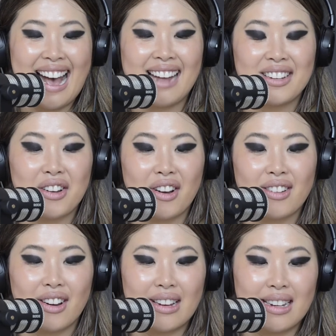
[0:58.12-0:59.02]
And
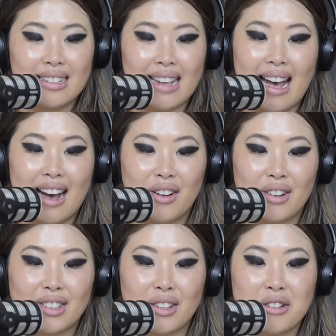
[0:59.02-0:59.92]
Coco is
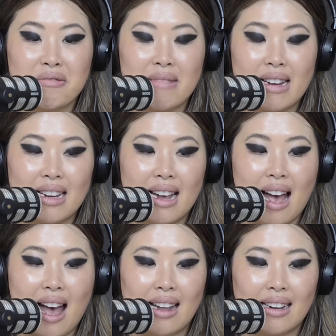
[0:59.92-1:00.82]
our social media
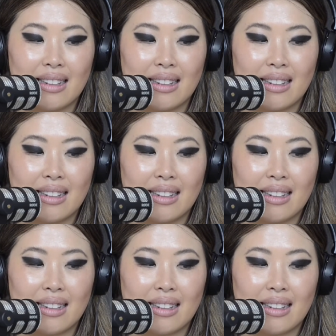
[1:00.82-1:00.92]
and